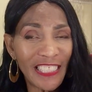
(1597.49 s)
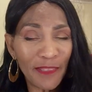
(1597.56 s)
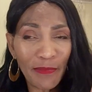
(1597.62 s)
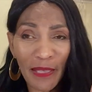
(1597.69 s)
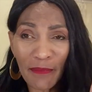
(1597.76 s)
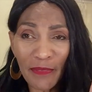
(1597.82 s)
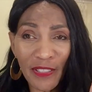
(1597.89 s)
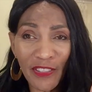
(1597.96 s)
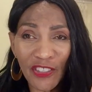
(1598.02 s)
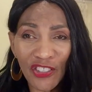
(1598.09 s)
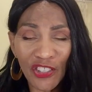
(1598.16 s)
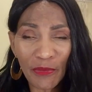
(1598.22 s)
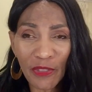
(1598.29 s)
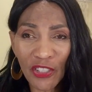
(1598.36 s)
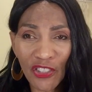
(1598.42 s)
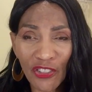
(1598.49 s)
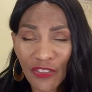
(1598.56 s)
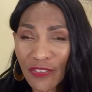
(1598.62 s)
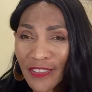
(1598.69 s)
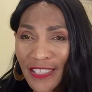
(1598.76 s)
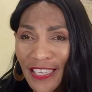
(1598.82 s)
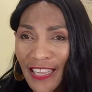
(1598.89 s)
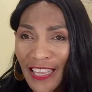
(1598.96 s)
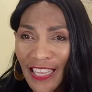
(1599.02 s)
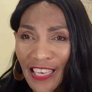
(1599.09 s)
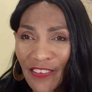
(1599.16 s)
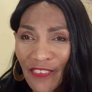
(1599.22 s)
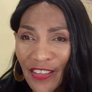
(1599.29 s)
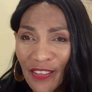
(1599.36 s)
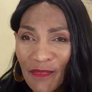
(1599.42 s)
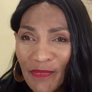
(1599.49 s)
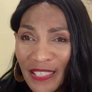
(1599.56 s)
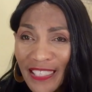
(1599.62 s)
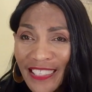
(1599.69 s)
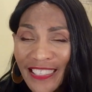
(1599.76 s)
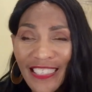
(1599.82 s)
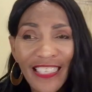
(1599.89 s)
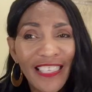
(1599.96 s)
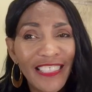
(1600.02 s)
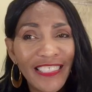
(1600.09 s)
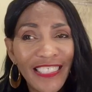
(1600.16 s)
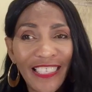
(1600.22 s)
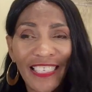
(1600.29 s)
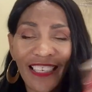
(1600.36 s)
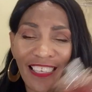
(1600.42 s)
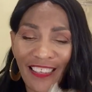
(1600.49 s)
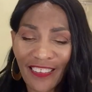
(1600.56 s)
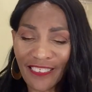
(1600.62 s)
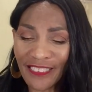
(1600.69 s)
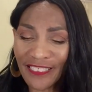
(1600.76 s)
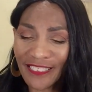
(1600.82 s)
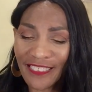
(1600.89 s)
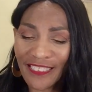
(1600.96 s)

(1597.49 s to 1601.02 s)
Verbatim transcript: And it's by Mr. Jimmy Choo and I highly recommend it. Check it out.